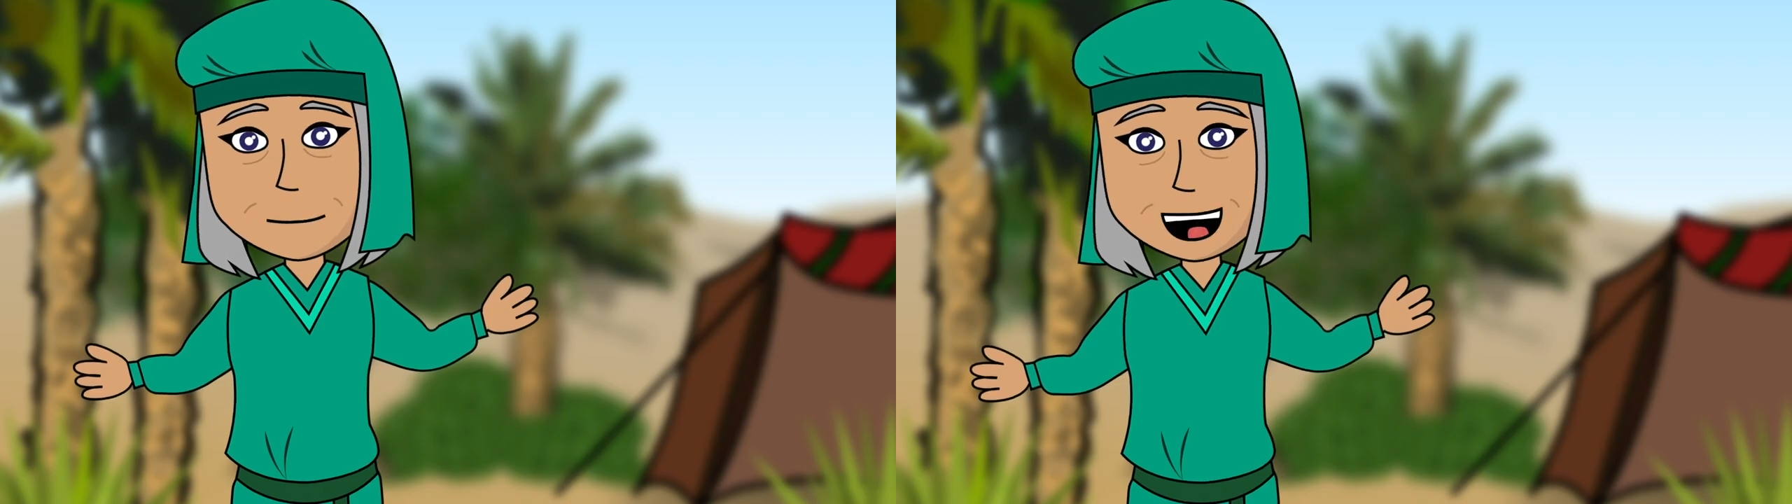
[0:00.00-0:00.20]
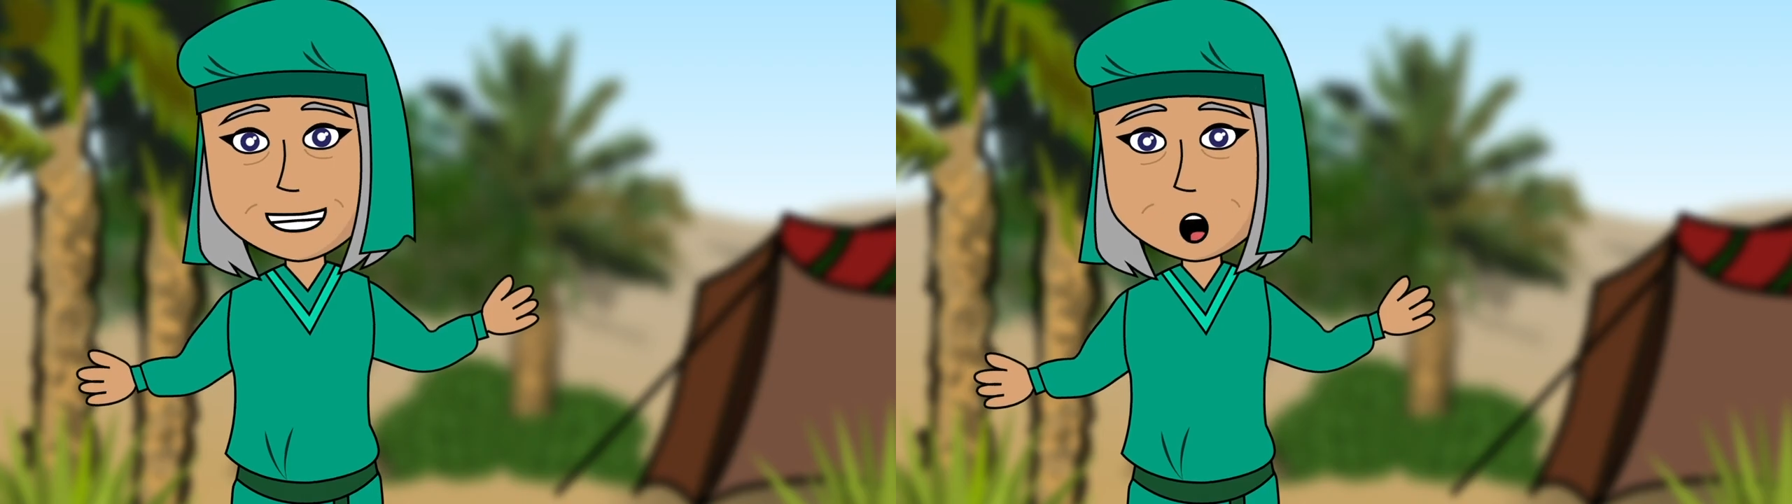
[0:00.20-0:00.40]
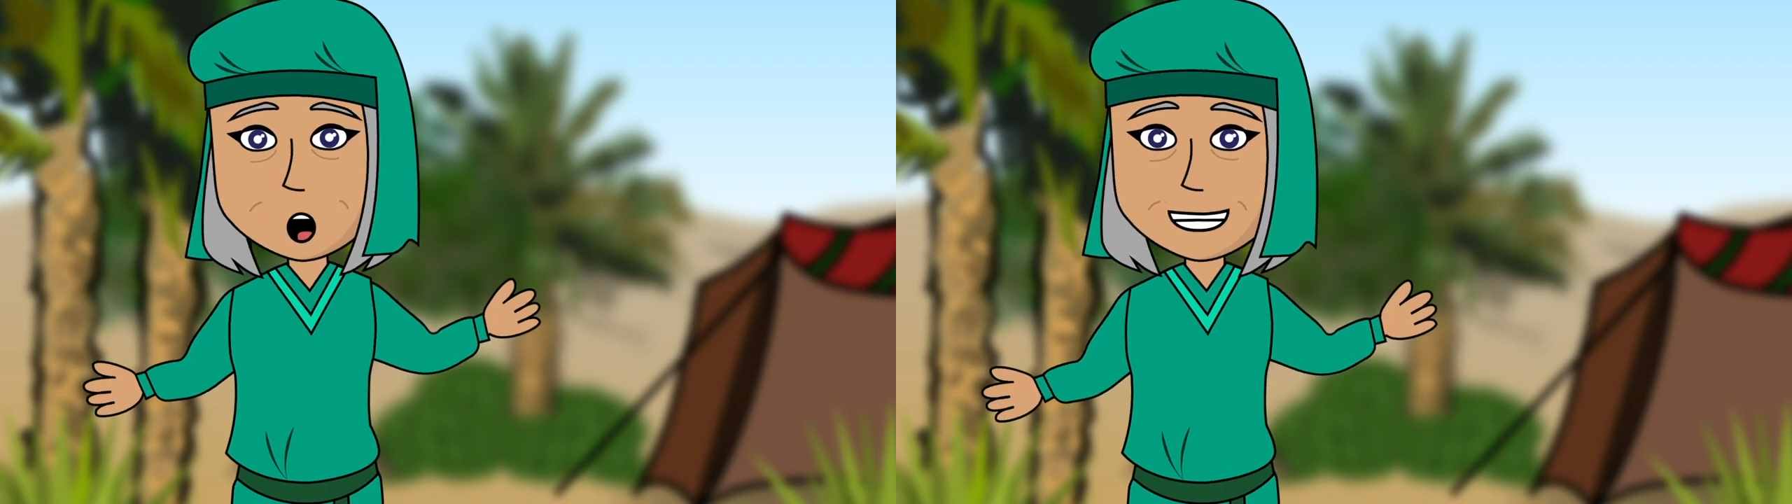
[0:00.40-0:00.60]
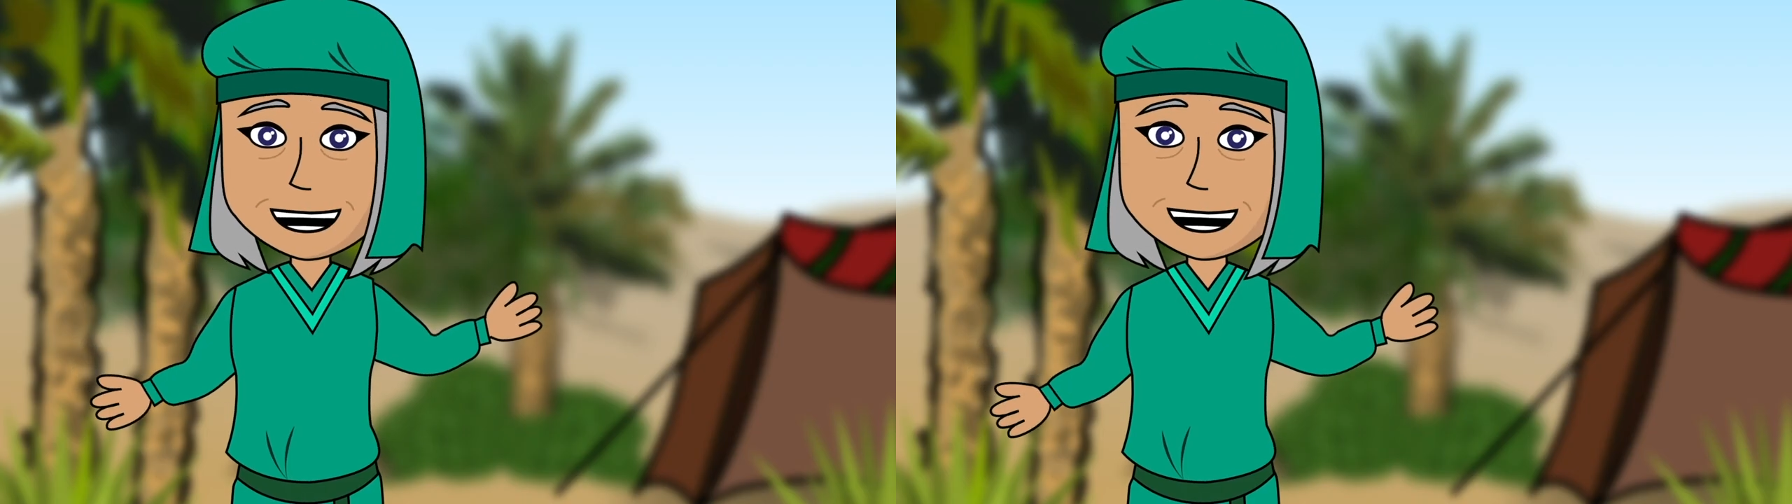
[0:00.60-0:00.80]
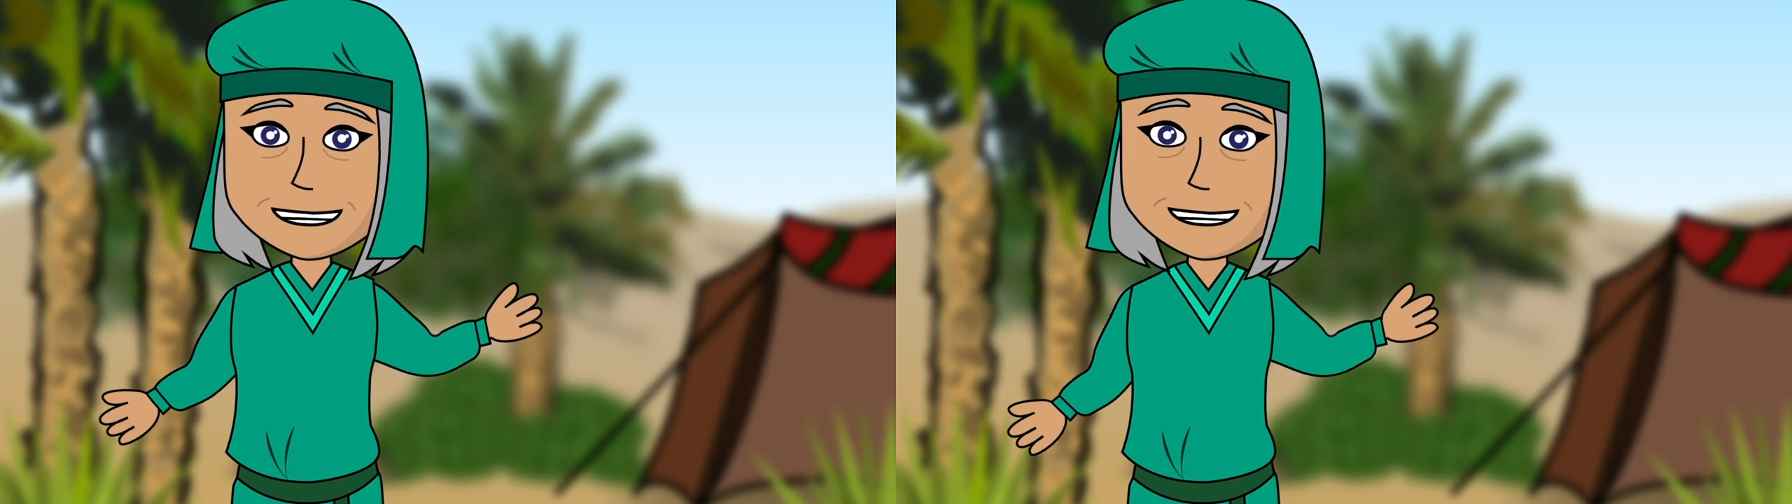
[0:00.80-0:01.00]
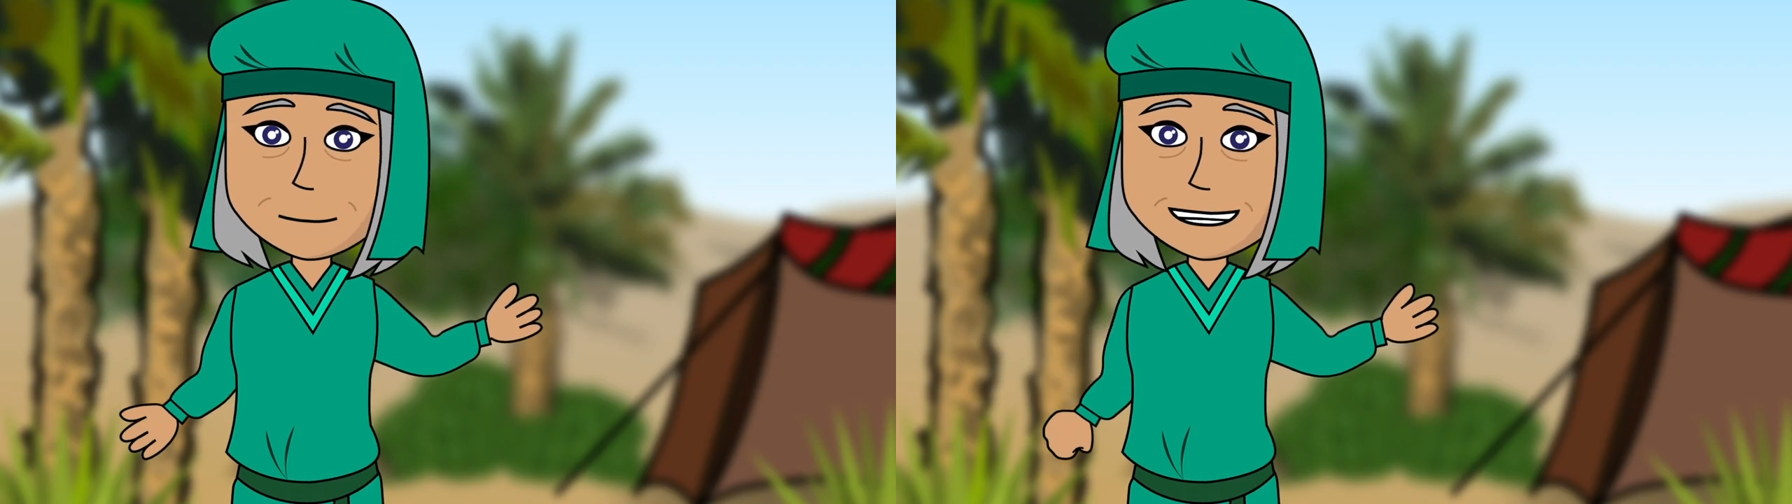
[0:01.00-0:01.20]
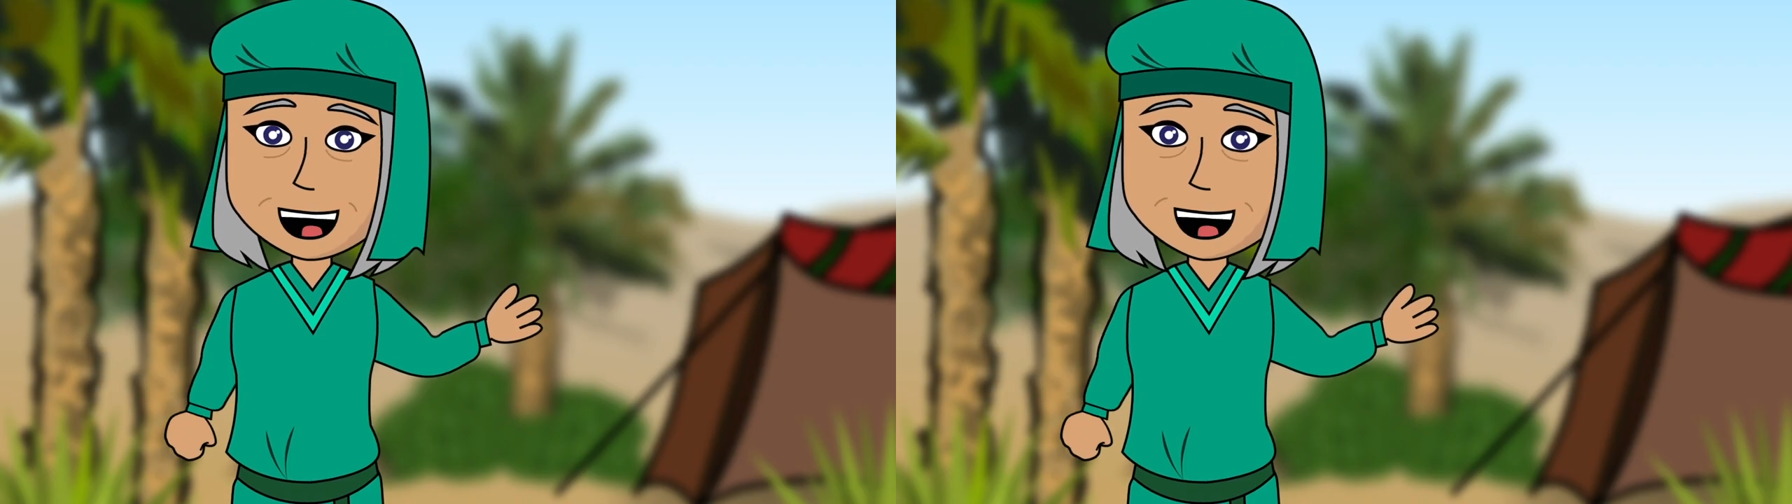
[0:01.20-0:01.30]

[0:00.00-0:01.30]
And God didn't just